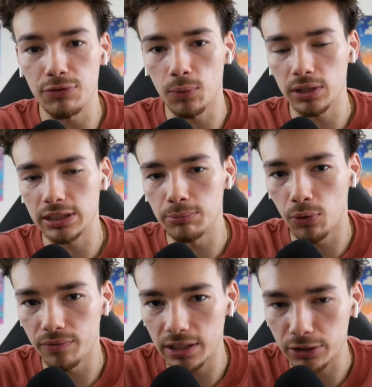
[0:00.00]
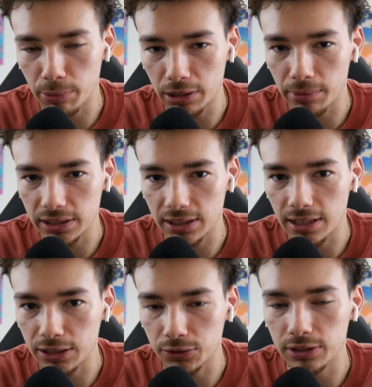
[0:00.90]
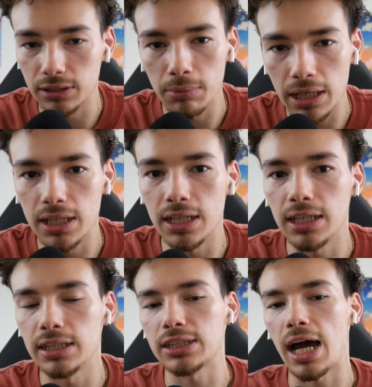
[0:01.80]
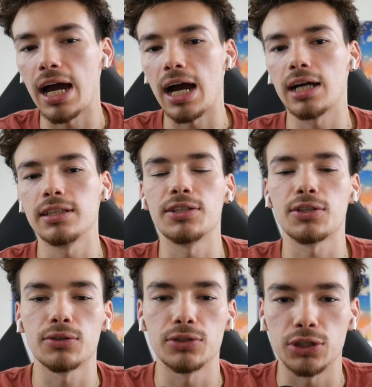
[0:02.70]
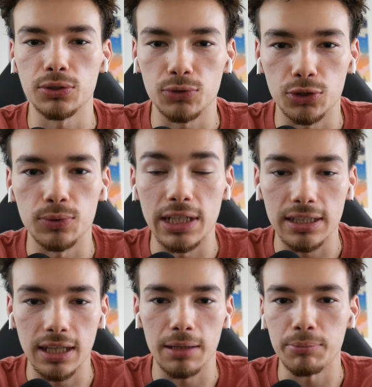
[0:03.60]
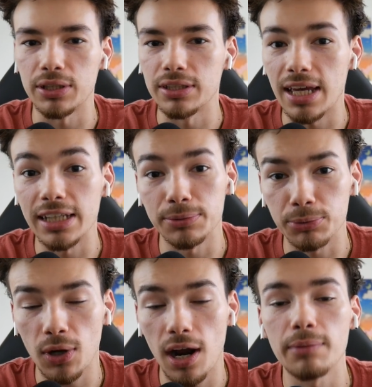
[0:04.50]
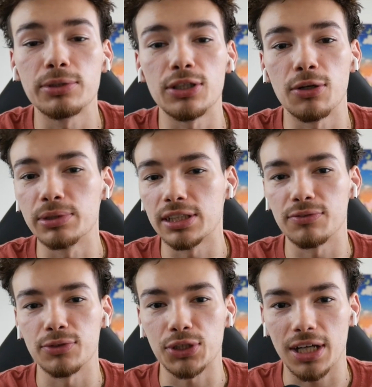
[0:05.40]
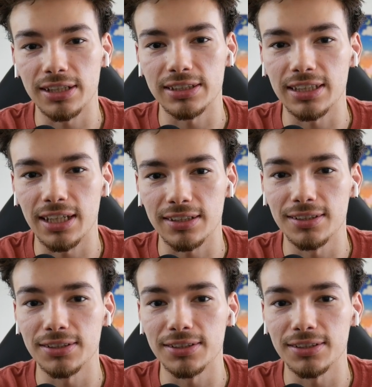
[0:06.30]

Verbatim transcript: If you want to see more videos about the Mexican national team in English, I highly encourage you to hit the like button and subscribe so you don't miss any future content like